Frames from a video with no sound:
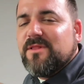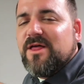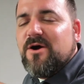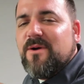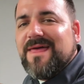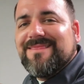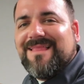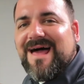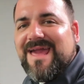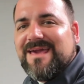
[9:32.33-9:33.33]
below and
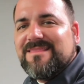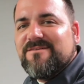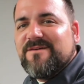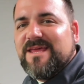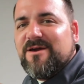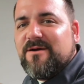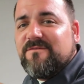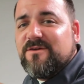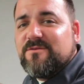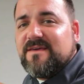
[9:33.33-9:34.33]
like the video
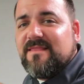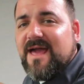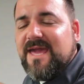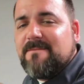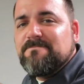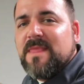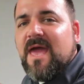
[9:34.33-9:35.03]
if you did like it.